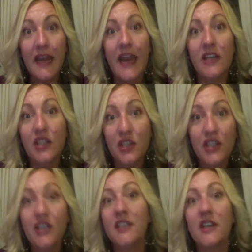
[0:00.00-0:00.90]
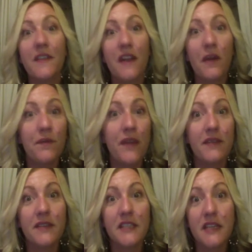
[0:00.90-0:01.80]
And she just thought
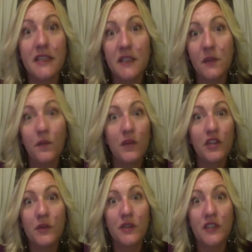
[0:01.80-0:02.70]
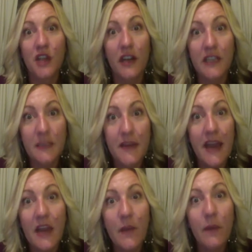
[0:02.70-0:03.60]
that since she was just talking to me
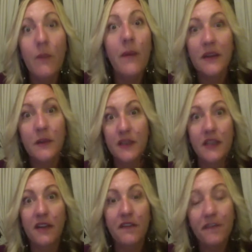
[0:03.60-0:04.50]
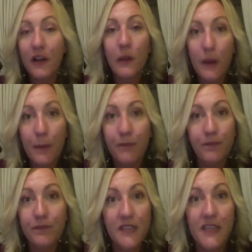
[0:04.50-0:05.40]
anyway, we might as well just kind of follow up
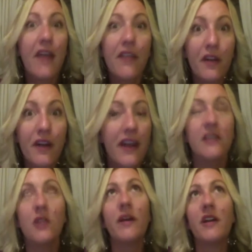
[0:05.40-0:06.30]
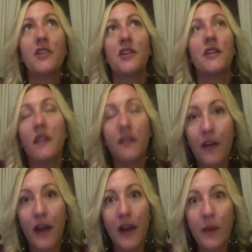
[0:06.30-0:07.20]
together. And oh my gosh, you're going to love
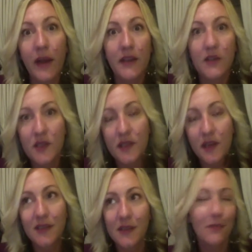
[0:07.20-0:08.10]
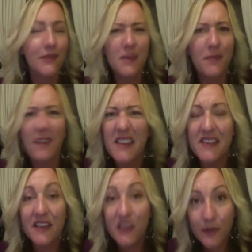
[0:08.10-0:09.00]
her anyway because she's awesome. Something like
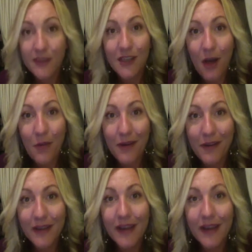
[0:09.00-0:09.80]
that. So it's not weird.